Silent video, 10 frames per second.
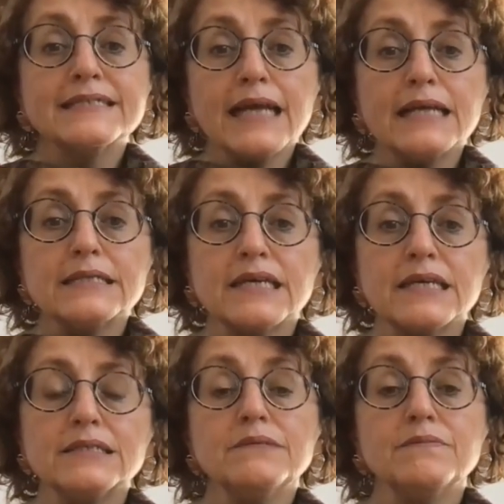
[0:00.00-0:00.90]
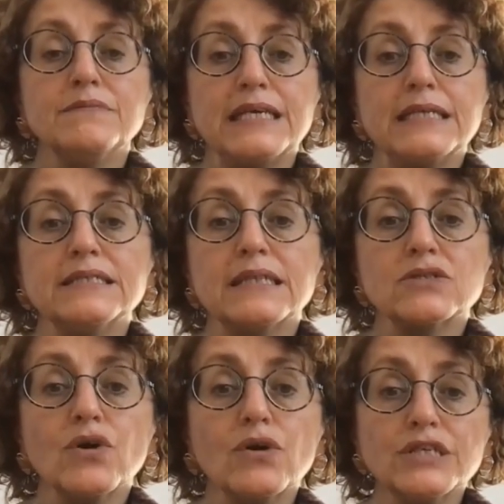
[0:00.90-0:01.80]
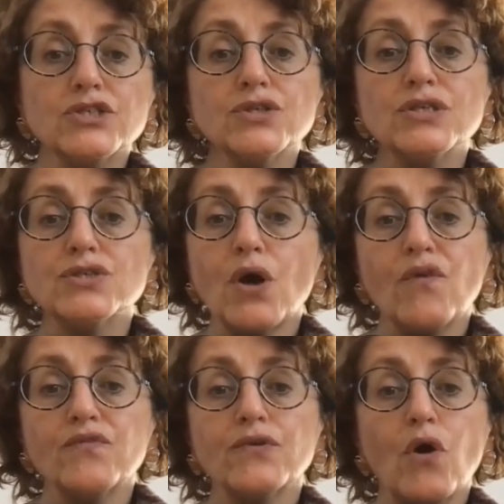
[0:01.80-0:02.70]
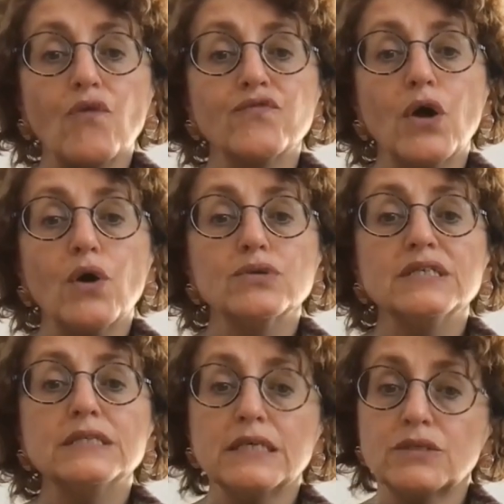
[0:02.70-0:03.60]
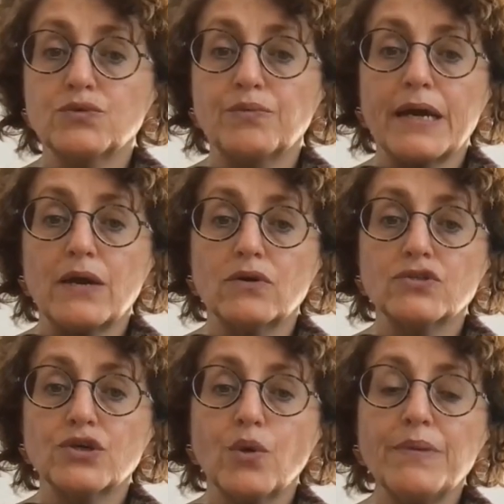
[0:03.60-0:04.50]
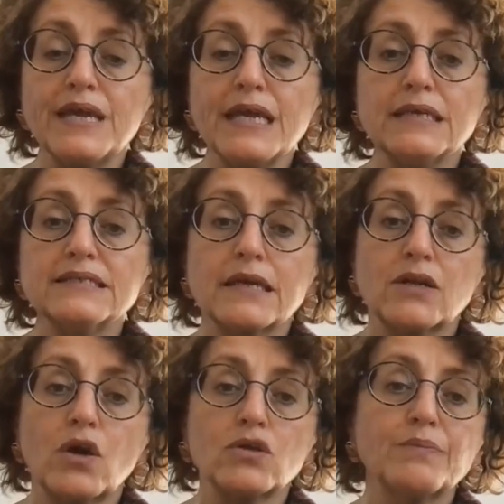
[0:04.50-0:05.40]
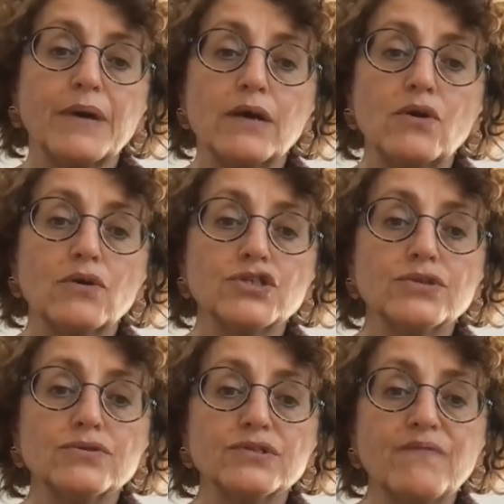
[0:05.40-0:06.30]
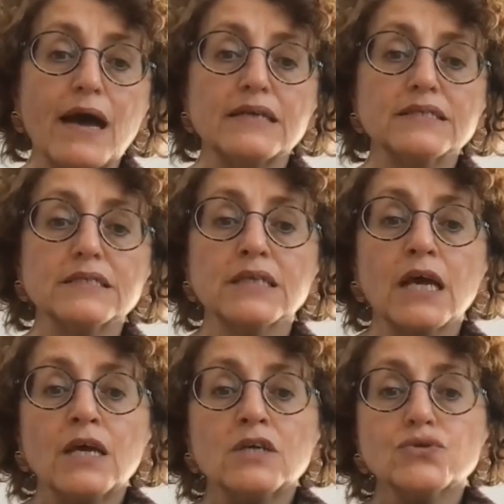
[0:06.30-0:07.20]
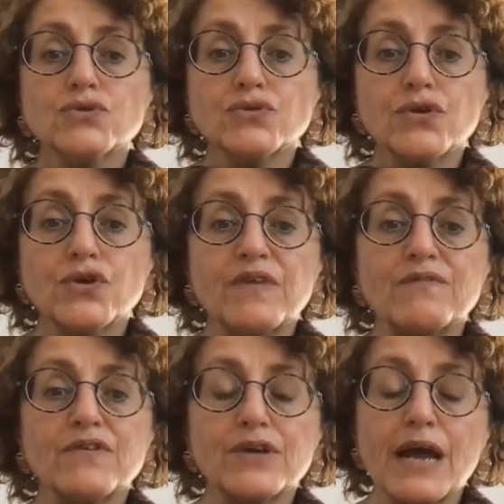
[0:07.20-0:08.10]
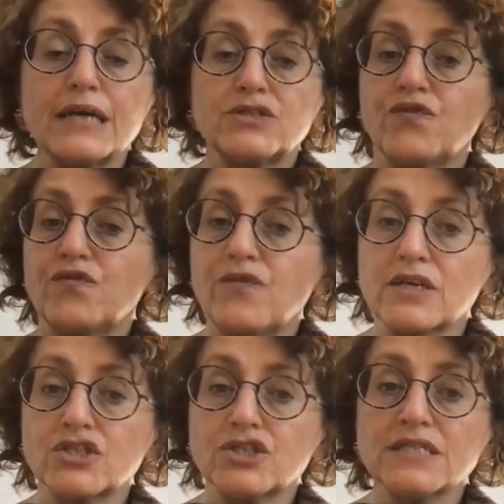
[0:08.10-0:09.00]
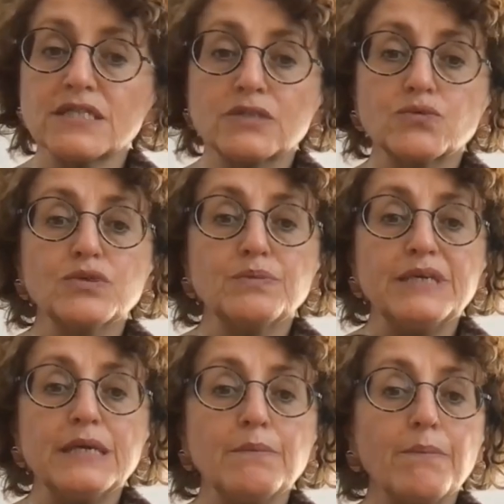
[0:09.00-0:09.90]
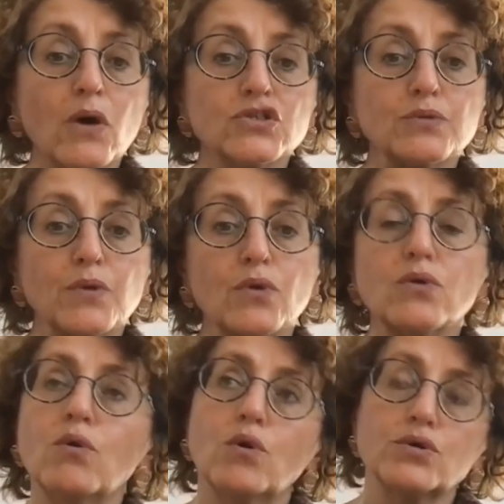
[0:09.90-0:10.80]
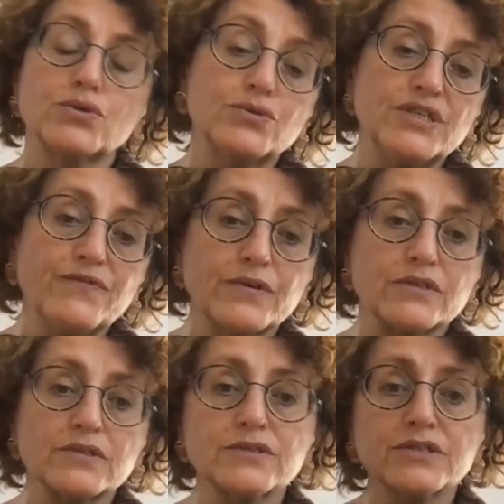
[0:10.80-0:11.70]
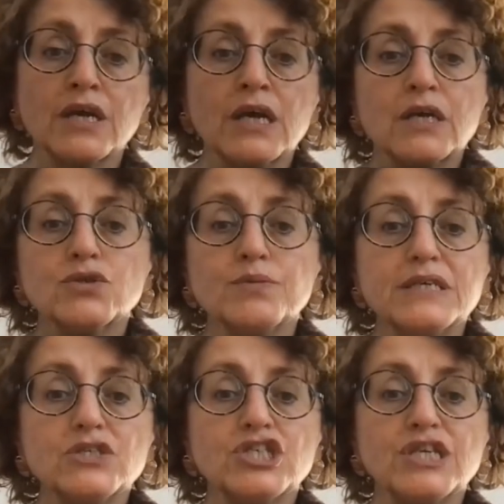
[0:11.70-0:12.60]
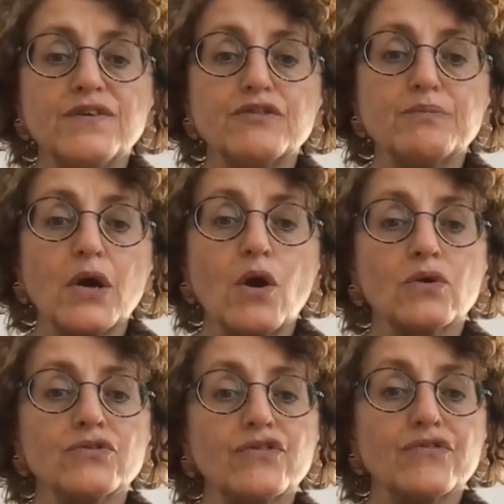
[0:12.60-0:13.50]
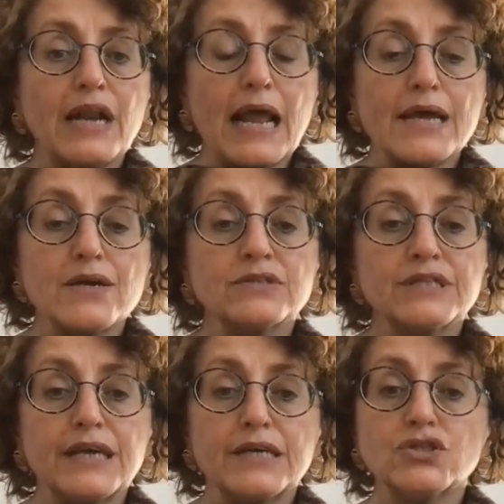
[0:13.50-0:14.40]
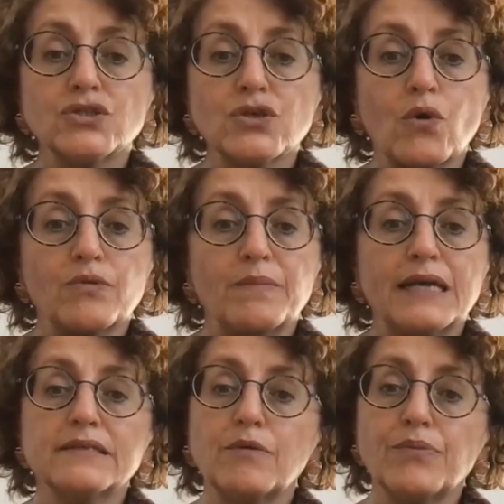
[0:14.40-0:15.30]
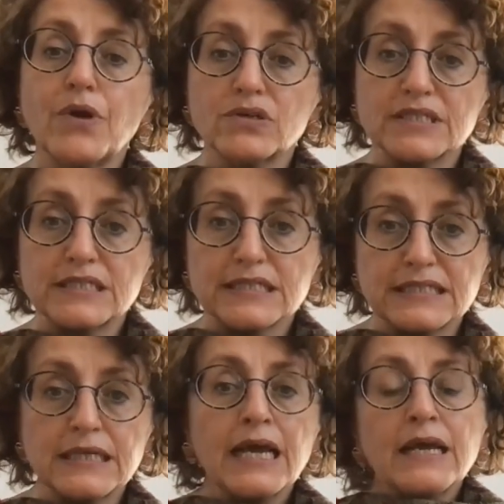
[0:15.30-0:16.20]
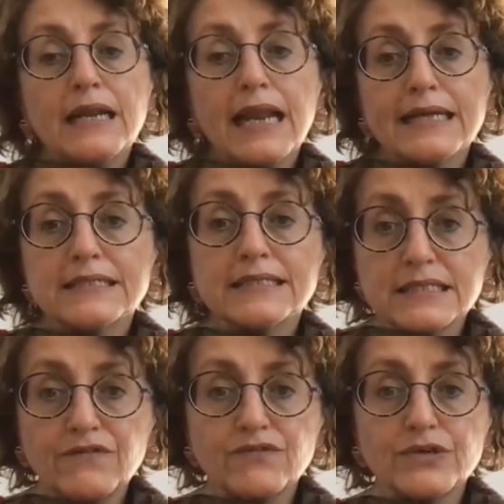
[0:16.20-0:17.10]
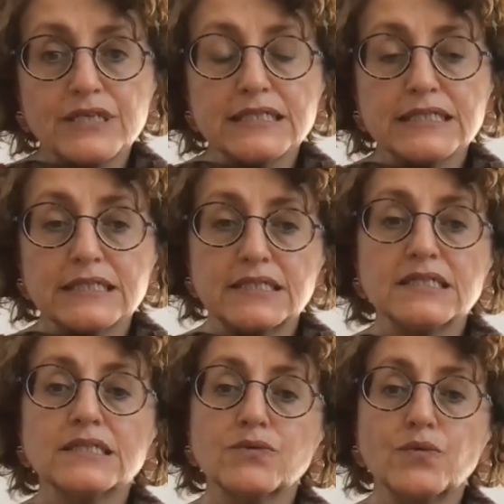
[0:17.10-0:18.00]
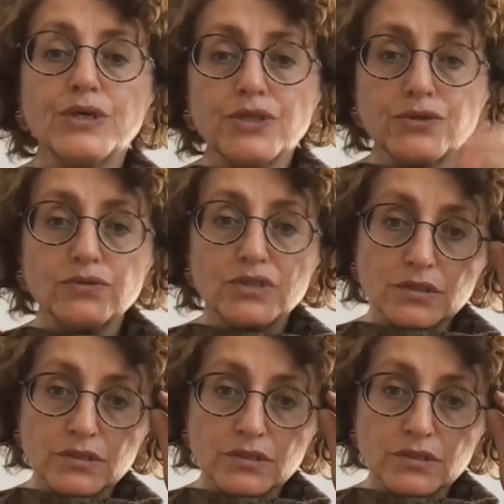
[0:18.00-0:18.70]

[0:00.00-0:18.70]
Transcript: Extended means that cognition is often offloaded into biological beings and not biological devices to serve a variety of functions that would be impossible or too difficult to be achieved by only relying on the agent's own mental processes. Let's see, for instance, we